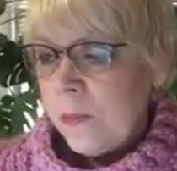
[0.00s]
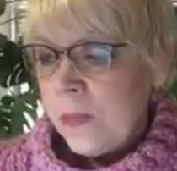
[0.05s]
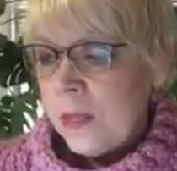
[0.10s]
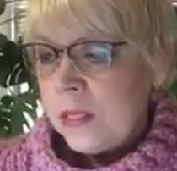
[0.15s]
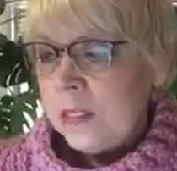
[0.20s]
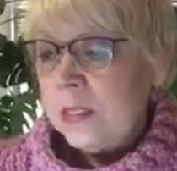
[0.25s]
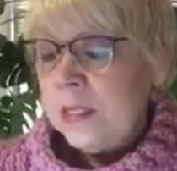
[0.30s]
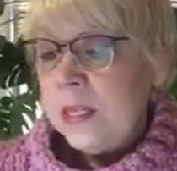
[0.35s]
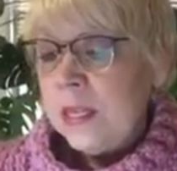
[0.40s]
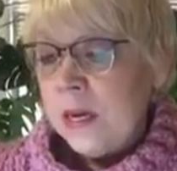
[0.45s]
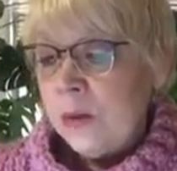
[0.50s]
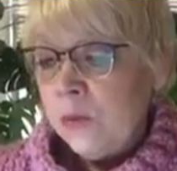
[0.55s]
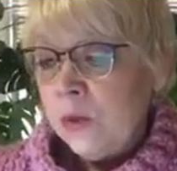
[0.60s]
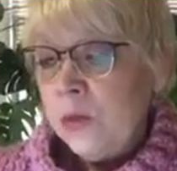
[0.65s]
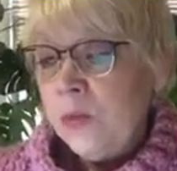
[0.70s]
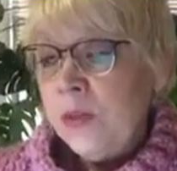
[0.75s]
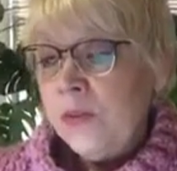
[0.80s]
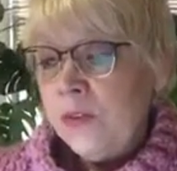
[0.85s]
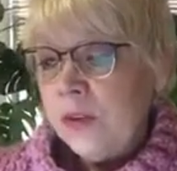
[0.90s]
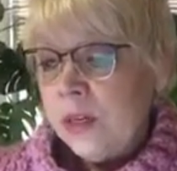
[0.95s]
That
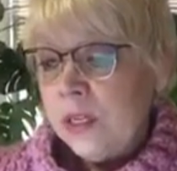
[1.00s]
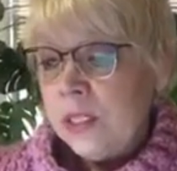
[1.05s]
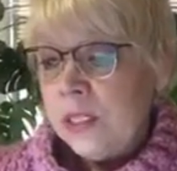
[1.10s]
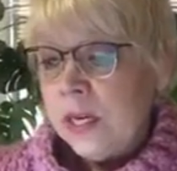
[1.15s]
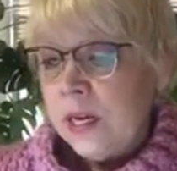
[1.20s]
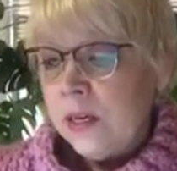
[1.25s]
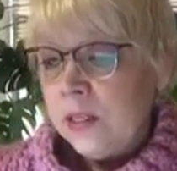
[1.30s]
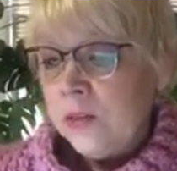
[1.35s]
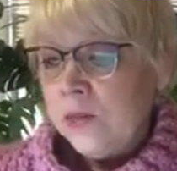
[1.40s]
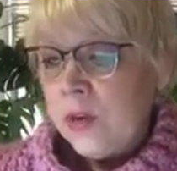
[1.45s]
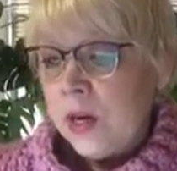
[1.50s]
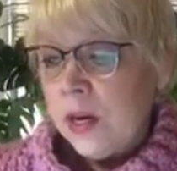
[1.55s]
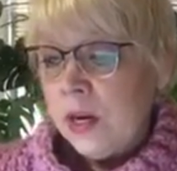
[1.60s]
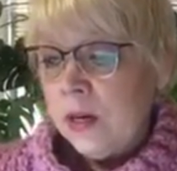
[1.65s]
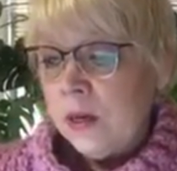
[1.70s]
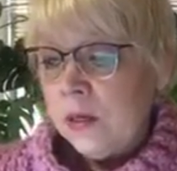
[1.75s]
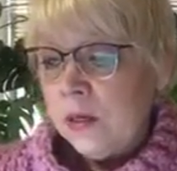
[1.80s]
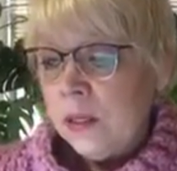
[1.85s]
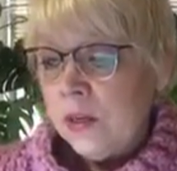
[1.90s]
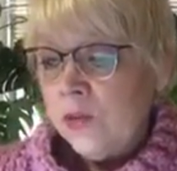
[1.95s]
would be very
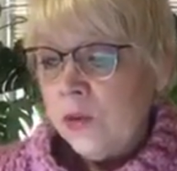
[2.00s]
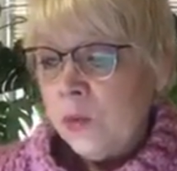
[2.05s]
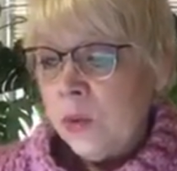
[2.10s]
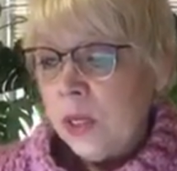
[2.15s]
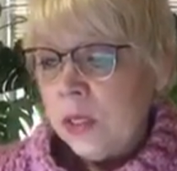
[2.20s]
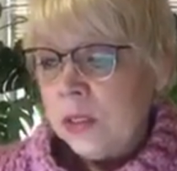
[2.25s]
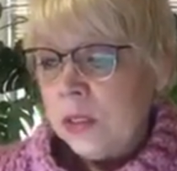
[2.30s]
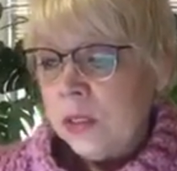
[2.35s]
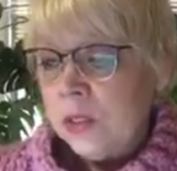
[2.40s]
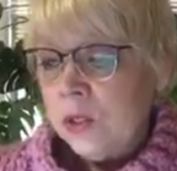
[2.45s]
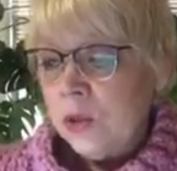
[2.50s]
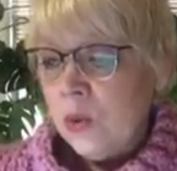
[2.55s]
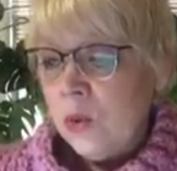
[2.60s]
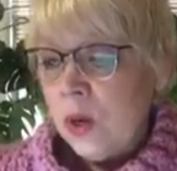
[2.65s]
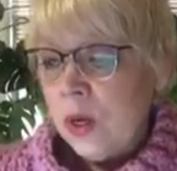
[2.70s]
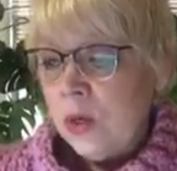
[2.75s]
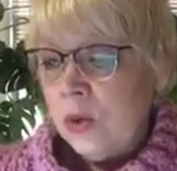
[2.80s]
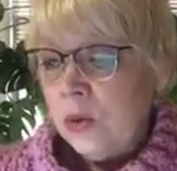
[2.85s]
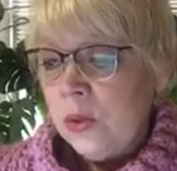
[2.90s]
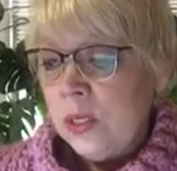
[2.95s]
satisfying. Give a blessing to
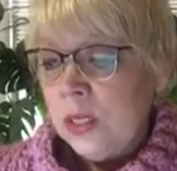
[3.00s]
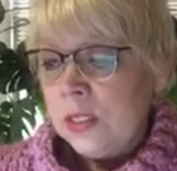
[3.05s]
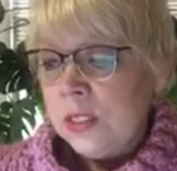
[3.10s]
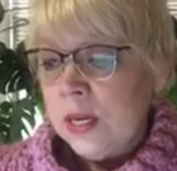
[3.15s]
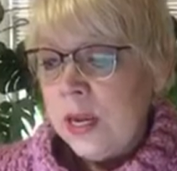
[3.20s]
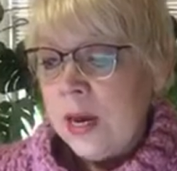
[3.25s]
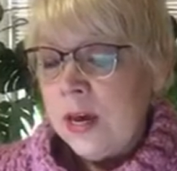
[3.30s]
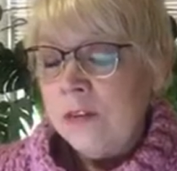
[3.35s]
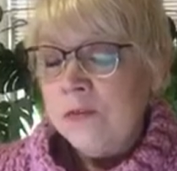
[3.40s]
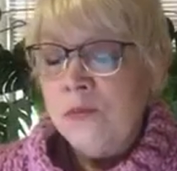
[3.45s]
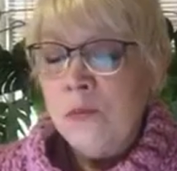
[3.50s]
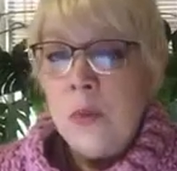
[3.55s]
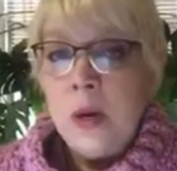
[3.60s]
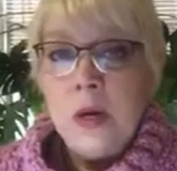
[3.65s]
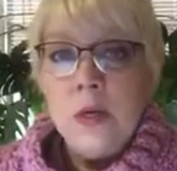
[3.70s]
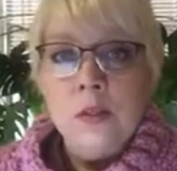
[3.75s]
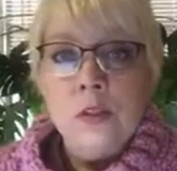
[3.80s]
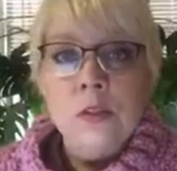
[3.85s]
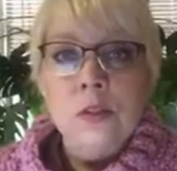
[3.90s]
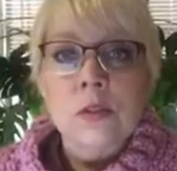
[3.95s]
one who doesn't have
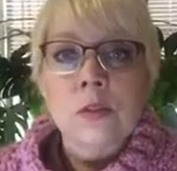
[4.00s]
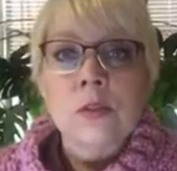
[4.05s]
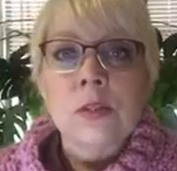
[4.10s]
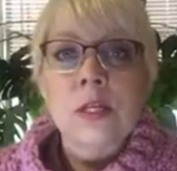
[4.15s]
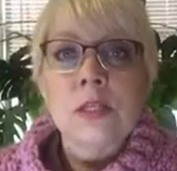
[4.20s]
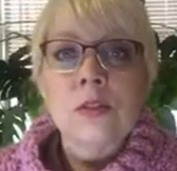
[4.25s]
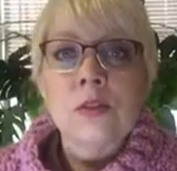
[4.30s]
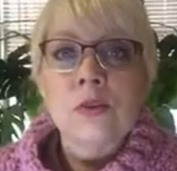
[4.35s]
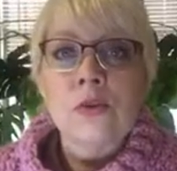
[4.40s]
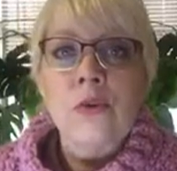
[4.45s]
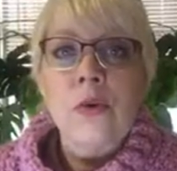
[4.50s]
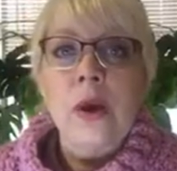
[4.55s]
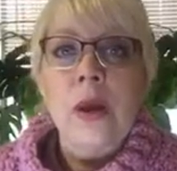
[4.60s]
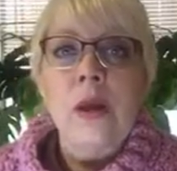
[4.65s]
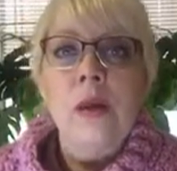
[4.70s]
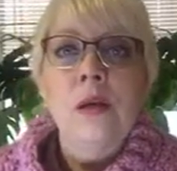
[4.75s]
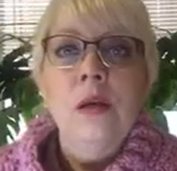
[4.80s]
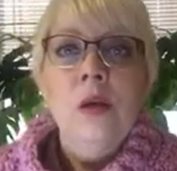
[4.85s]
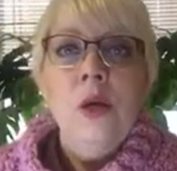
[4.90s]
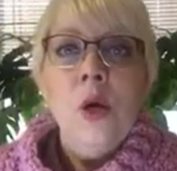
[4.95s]
much. That's
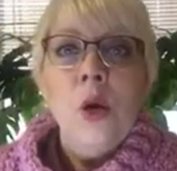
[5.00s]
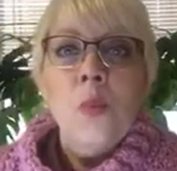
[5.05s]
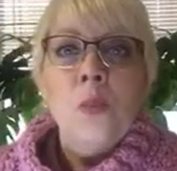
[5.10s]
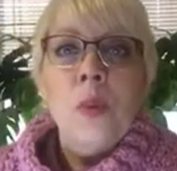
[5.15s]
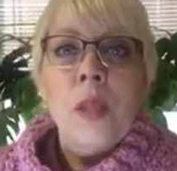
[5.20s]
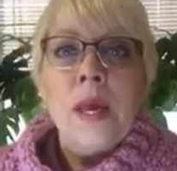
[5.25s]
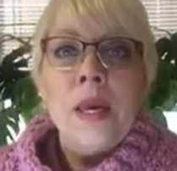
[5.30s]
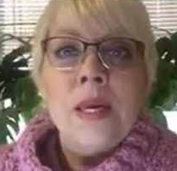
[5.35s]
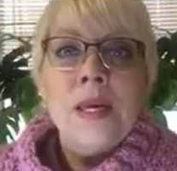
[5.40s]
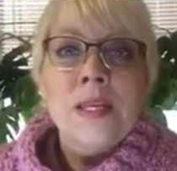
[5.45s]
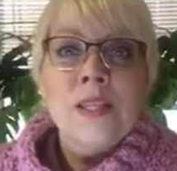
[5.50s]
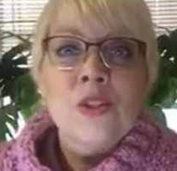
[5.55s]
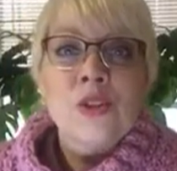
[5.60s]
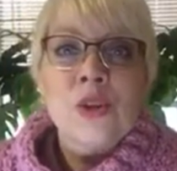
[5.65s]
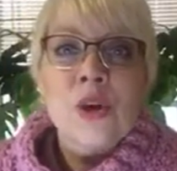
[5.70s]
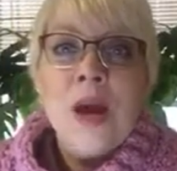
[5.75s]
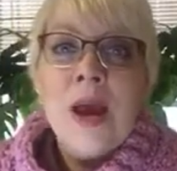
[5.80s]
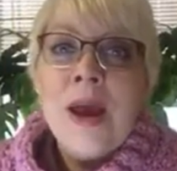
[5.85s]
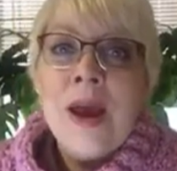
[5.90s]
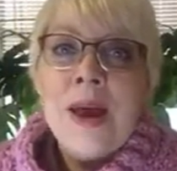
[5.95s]
great. Blankets
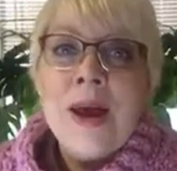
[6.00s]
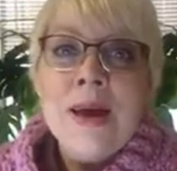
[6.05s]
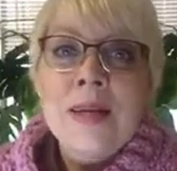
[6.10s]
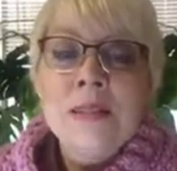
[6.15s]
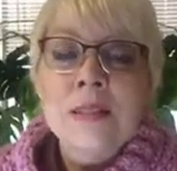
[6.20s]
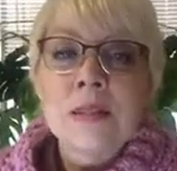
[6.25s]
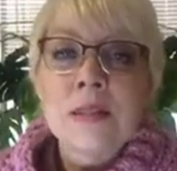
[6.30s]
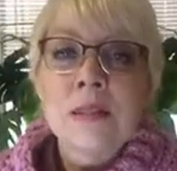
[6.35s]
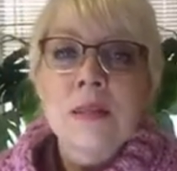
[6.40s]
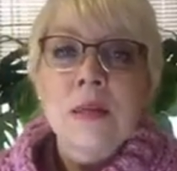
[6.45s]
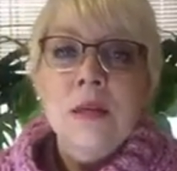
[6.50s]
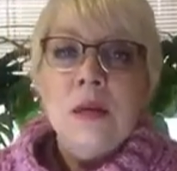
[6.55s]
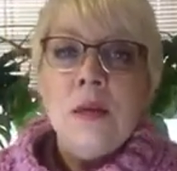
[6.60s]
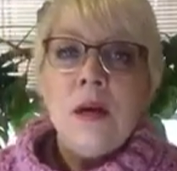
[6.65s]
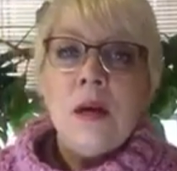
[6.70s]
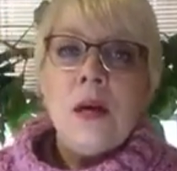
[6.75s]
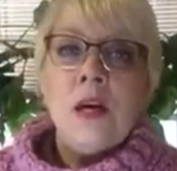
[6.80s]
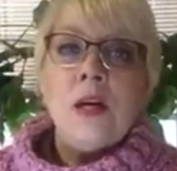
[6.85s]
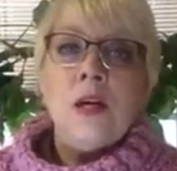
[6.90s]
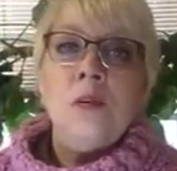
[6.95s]
or hats,
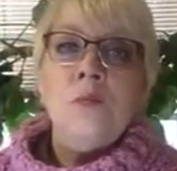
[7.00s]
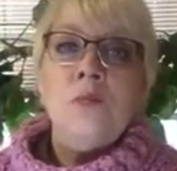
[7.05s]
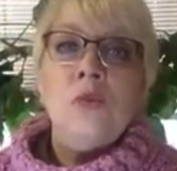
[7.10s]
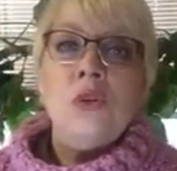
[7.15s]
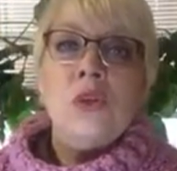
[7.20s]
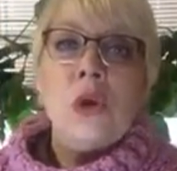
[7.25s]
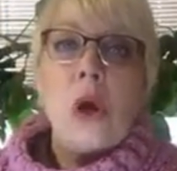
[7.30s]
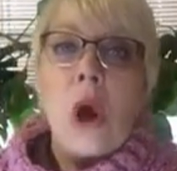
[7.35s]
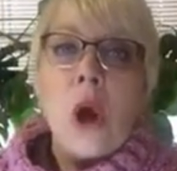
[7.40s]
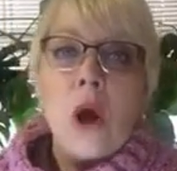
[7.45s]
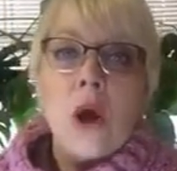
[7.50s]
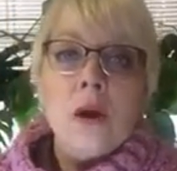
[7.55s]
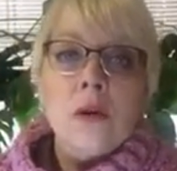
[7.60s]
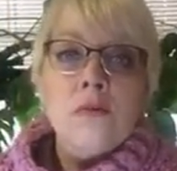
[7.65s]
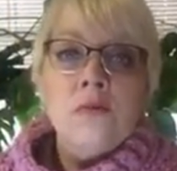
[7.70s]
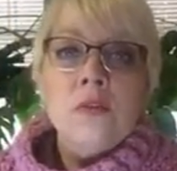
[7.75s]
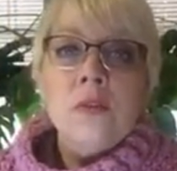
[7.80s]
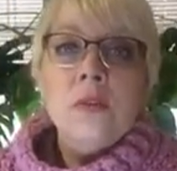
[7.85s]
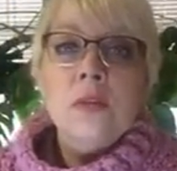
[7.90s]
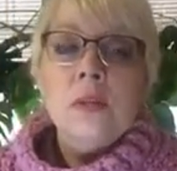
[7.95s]

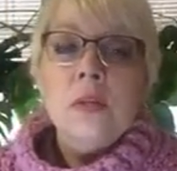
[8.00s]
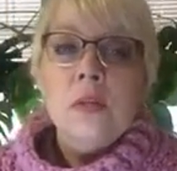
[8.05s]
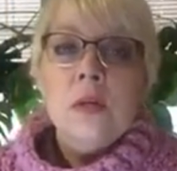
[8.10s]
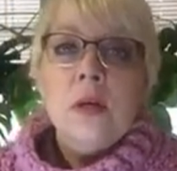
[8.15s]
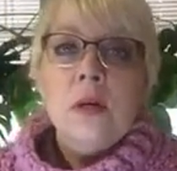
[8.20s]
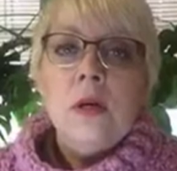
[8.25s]
scarves,